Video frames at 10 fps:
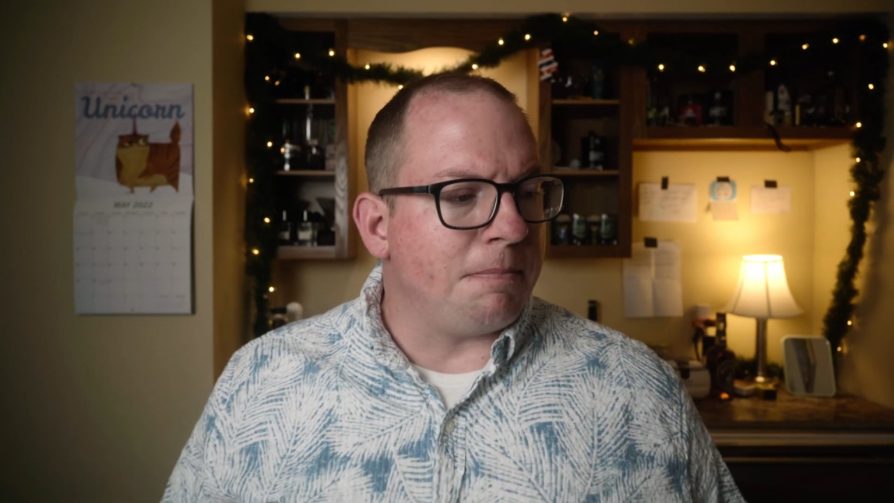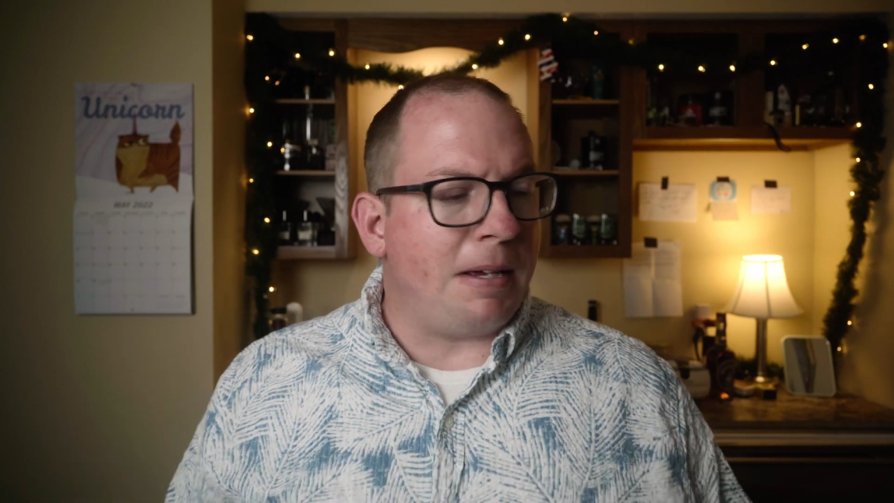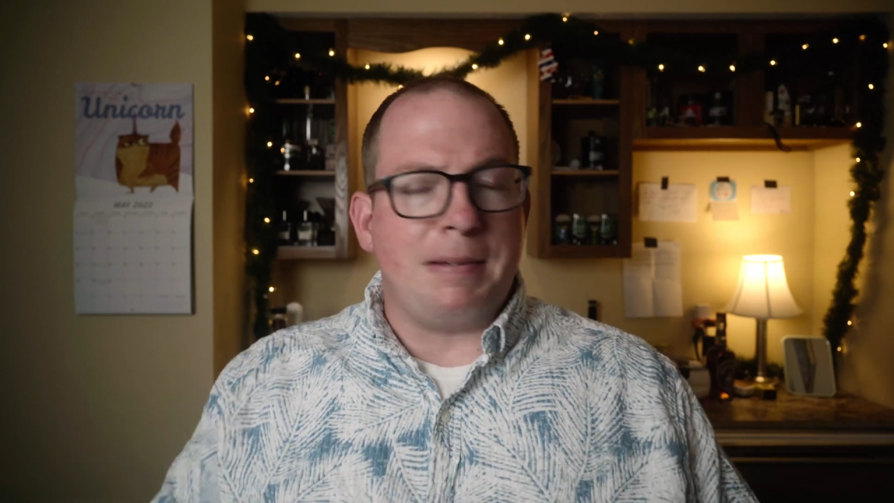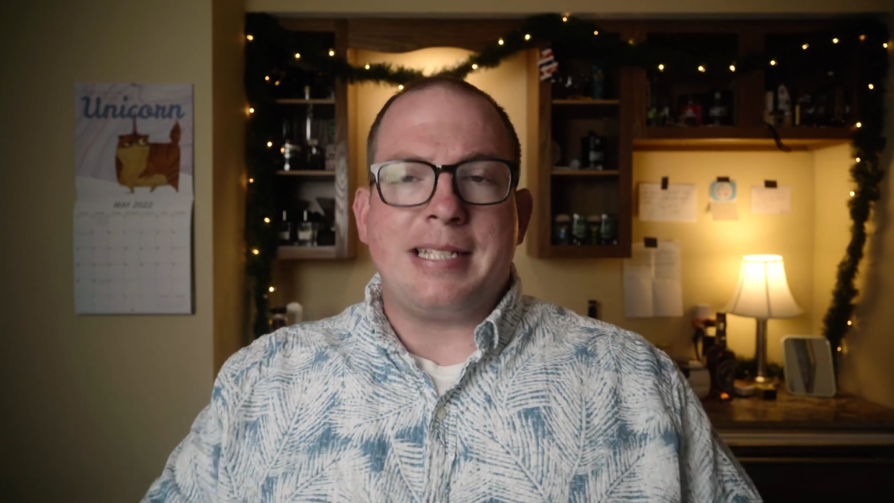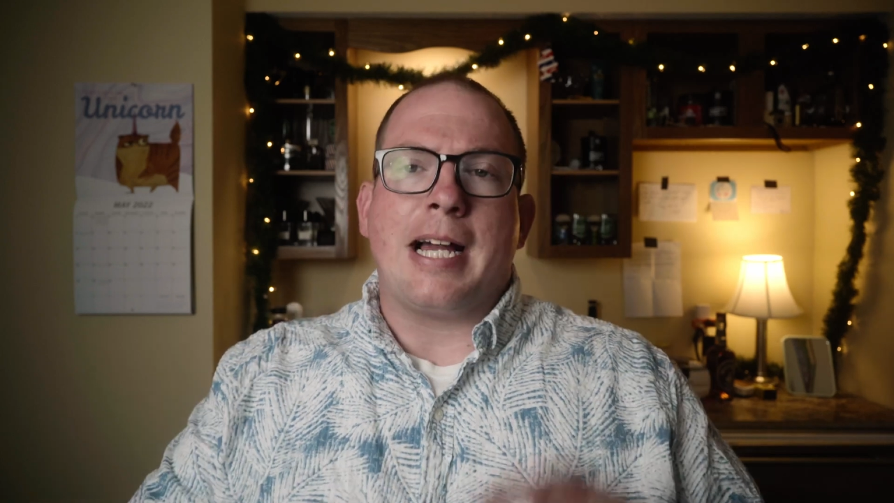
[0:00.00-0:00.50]

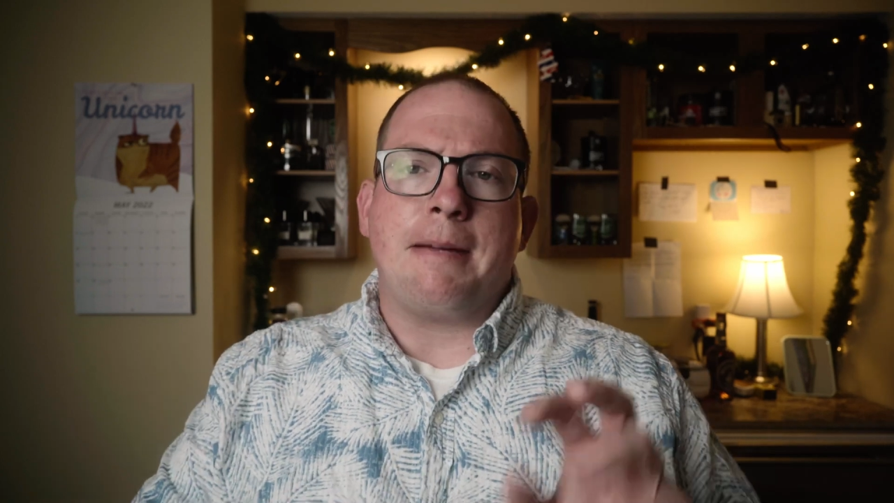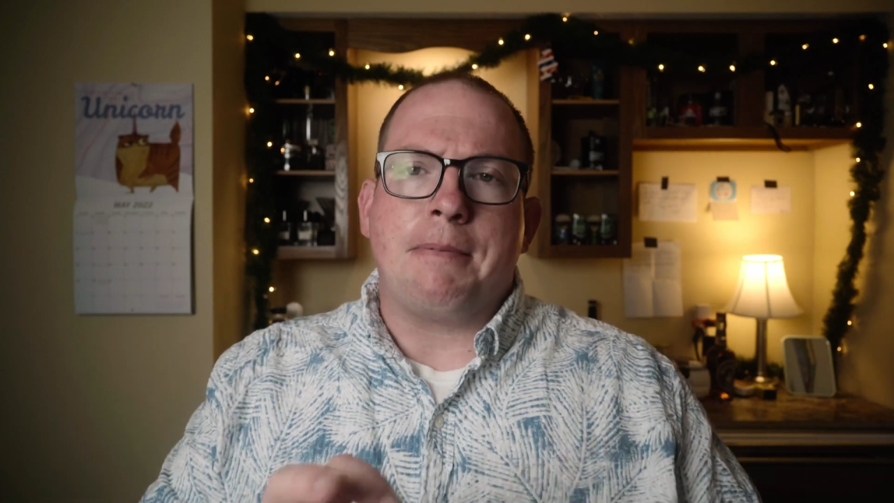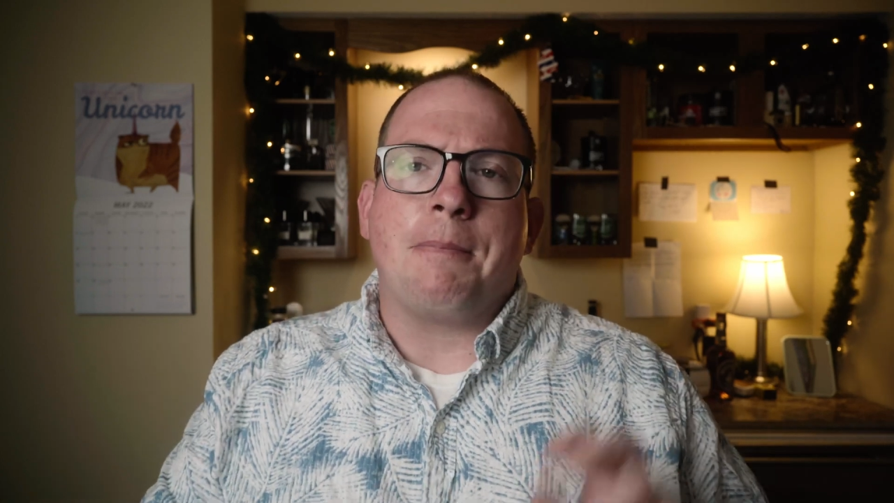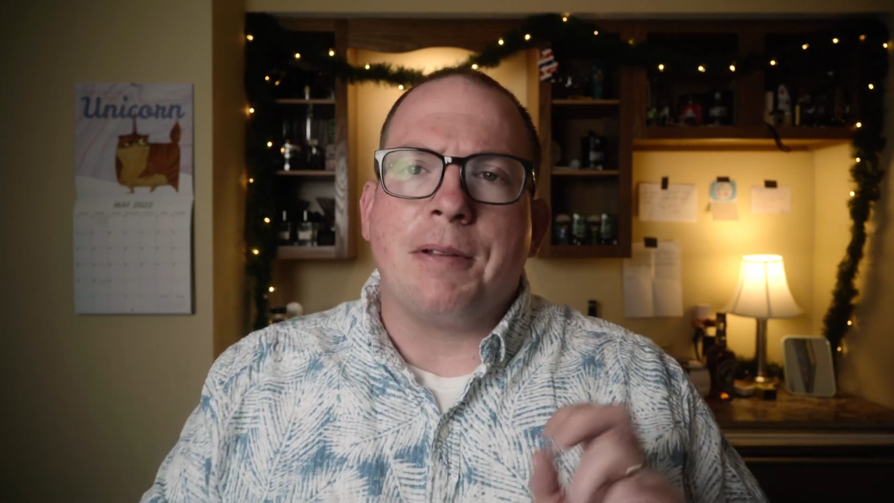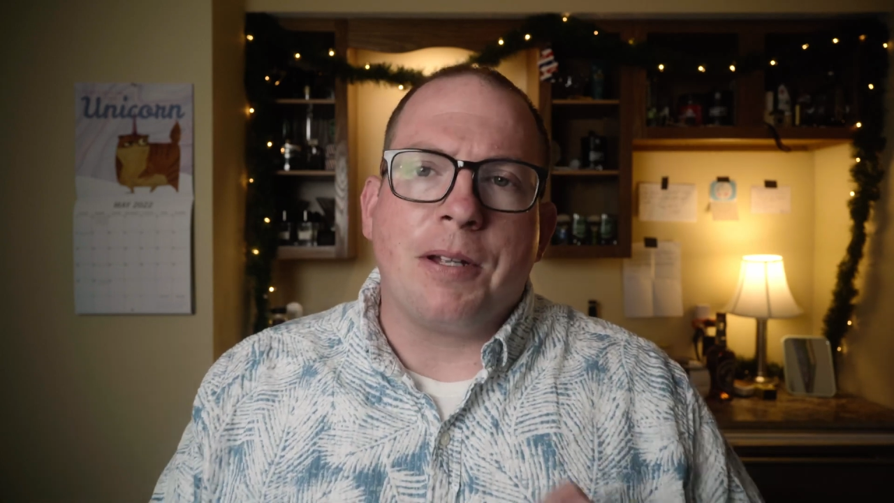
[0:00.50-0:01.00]
maybe type
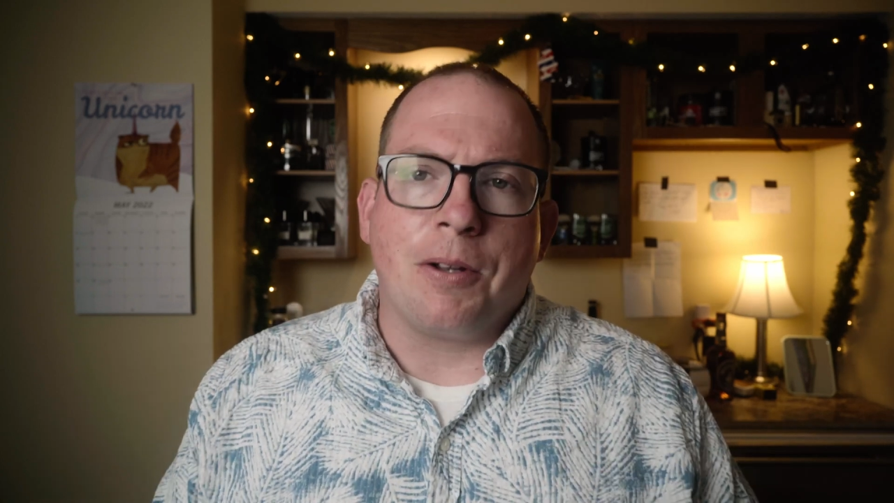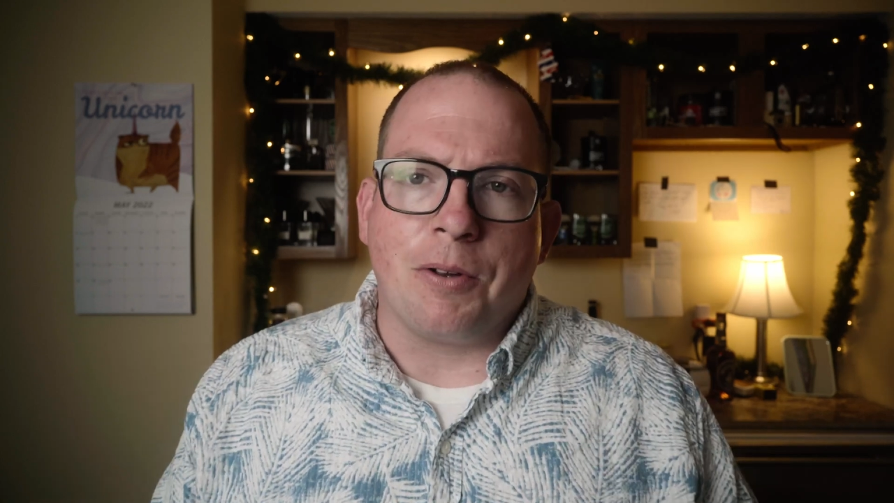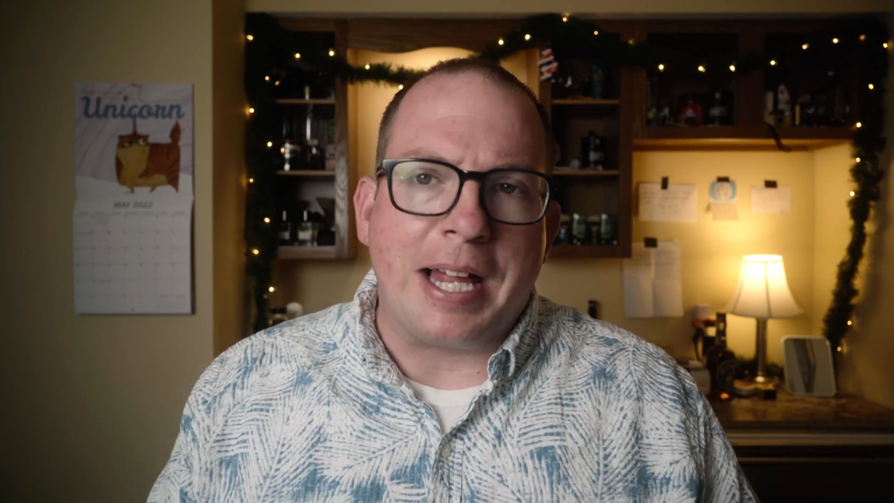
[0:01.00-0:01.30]
up a little